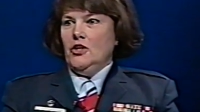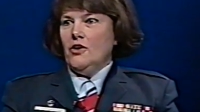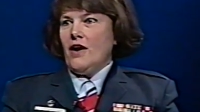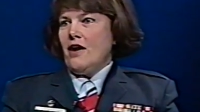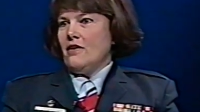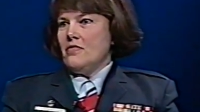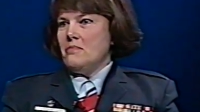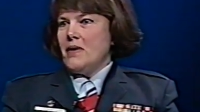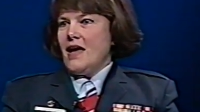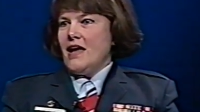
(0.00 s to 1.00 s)
you're out on
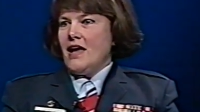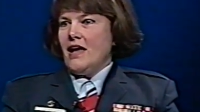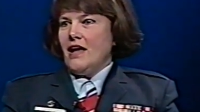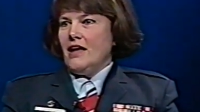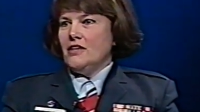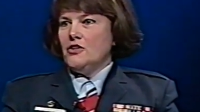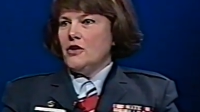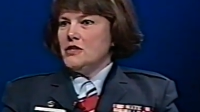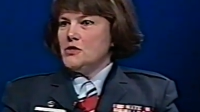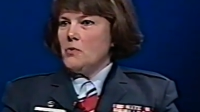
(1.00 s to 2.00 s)
the bay and
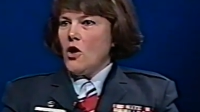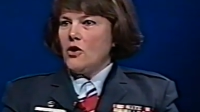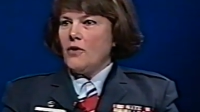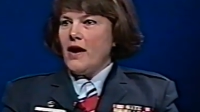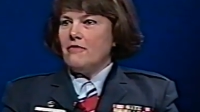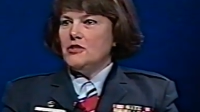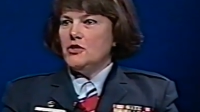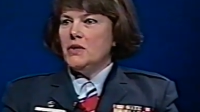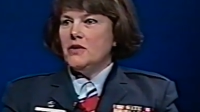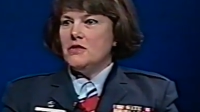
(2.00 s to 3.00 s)
you're on a small craft
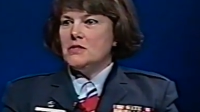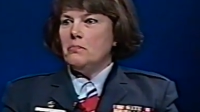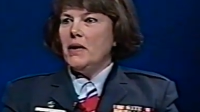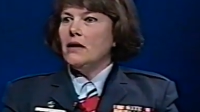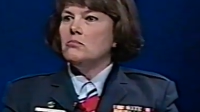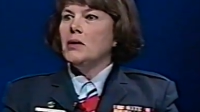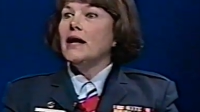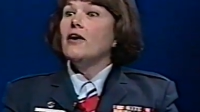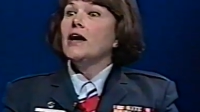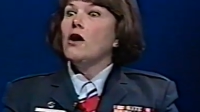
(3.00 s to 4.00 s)
and you hear this big
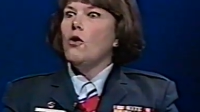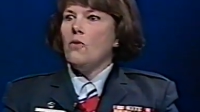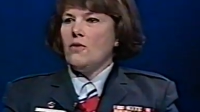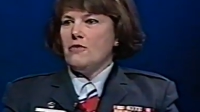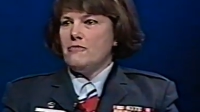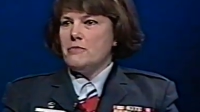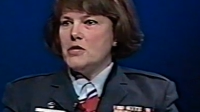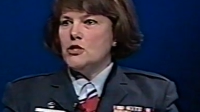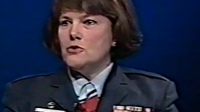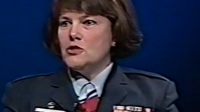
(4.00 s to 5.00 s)
blaring horn
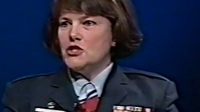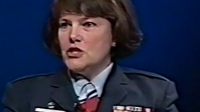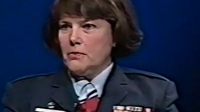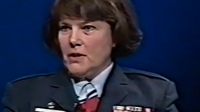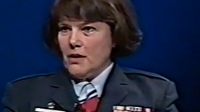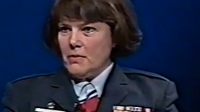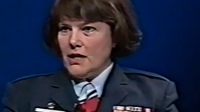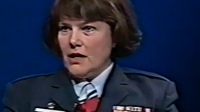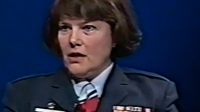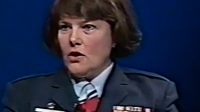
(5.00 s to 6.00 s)
from a huge ship
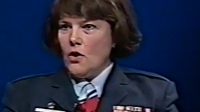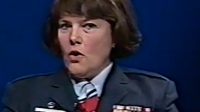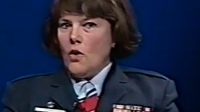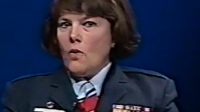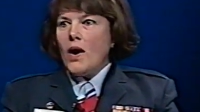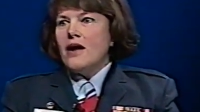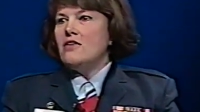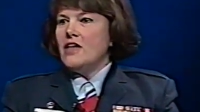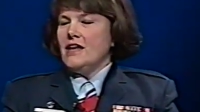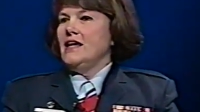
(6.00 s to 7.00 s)
coming in. Why
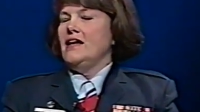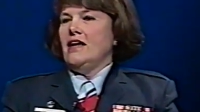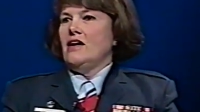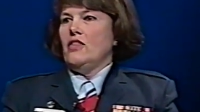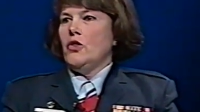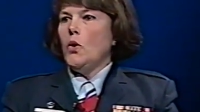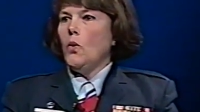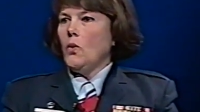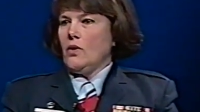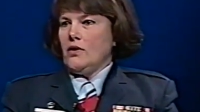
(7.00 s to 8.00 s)
are they leaning on the
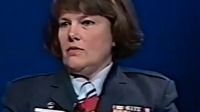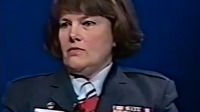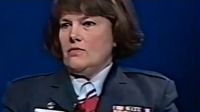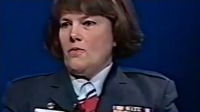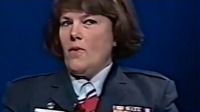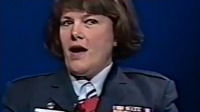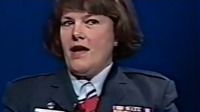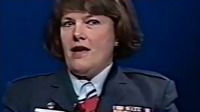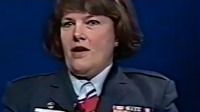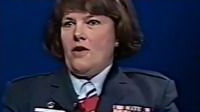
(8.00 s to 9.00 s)
horn?
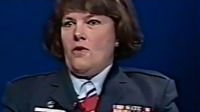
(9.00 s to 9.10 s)
Why